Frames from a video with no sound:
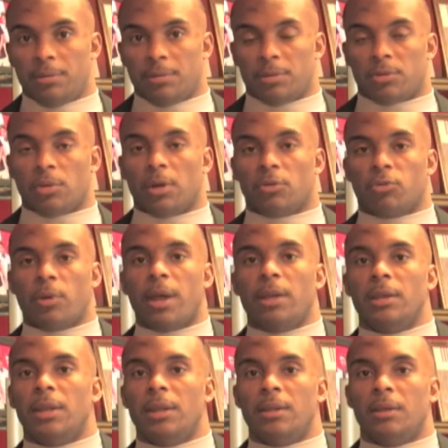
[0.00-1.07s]
to start
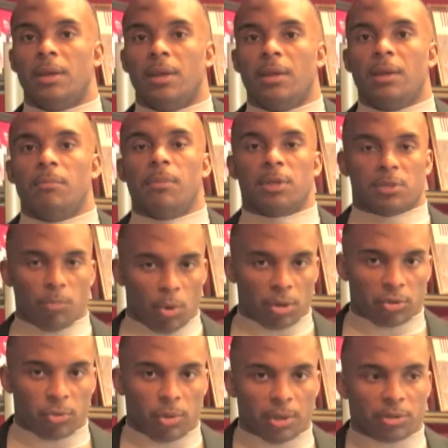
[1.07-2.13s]
training in mixed
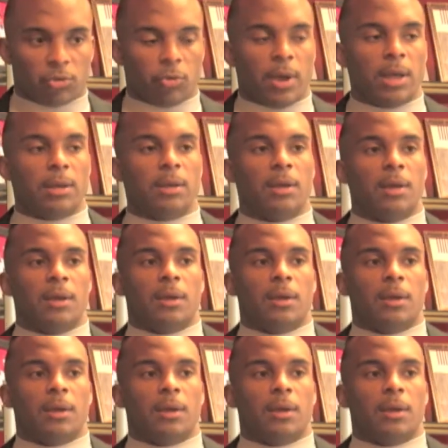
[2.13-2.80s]
martial arts training.